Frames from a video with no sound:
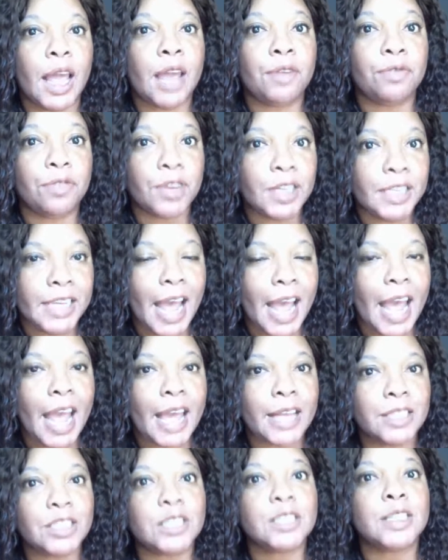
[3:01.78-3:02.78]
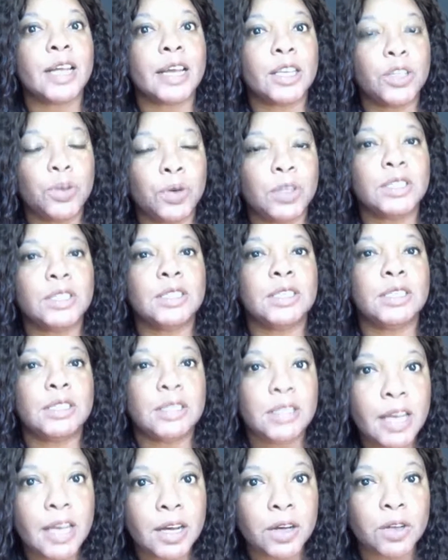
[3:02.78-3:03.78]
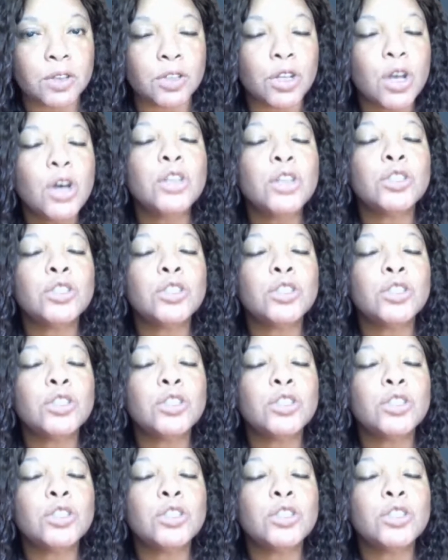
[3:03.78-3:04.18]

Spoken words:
every day, just like you can see sales.